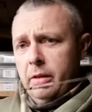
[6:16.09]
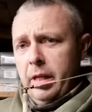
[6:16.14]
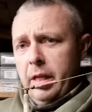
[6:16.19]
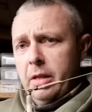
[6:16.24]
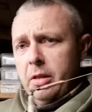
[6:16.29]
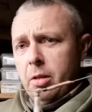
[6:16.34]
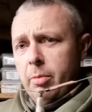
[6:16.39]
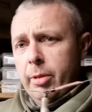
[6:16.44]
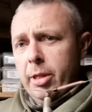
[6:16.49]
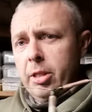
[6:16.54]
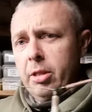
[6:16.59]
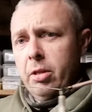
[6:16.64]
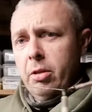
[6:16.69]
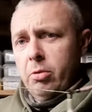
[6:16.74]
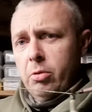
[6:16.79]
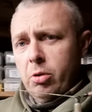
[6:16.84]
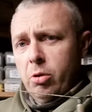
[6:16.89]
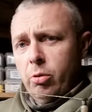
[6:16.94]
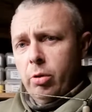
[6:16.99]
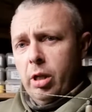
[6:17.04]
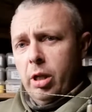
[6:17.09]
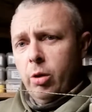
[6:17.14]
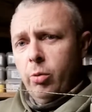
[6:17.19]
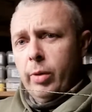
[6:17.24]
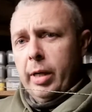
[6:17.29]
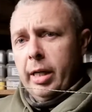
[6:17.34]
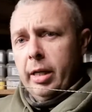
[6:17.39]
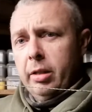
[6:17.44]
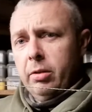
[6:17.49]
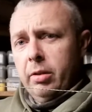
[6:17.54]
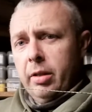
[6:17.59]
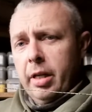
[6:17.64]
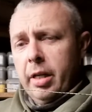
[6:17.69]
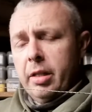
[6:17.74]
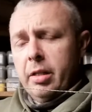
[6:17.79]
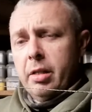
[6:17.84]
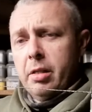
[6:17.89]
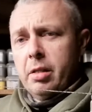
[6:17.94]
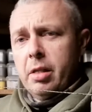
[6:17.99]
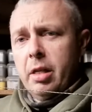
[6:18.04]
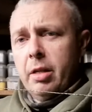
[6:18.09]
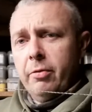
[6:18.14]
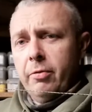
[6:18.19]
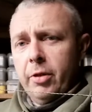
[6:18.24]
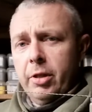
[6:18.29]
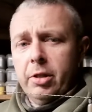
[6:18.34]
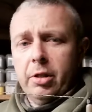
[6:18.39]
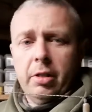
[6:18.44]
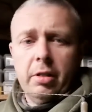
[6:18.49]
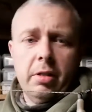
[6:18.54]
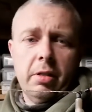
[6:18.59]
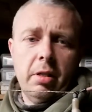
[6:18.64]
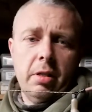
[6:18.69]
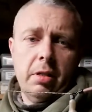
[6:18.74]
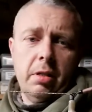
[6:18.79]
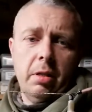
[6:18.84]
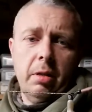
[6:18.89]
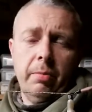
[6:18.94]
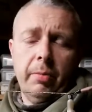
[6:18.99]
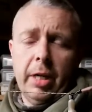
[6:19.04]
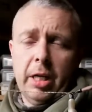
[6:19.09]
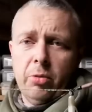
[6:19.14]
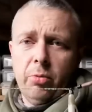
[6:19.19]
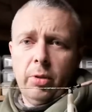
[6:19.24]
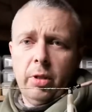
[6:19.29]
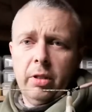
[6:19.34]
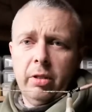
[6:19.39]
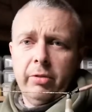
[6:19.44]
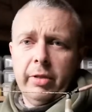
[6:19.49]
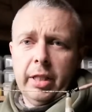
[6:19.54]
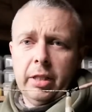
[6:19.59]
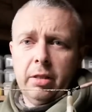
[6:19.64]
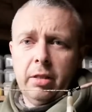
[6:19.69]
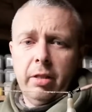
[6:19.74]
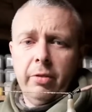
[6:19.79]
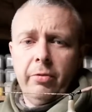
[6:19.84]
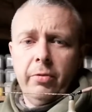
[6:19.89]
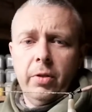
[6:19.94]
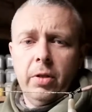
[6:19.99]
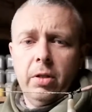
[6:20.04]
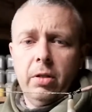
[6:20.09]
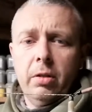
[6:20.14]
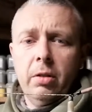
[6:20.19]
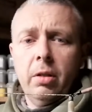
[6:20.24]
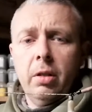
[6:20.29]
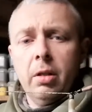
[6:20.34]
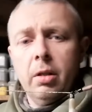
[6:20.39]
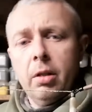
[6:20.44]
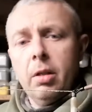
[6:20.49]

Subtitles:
These have been used quite a while in the sea fishing system. That's what they're actually for.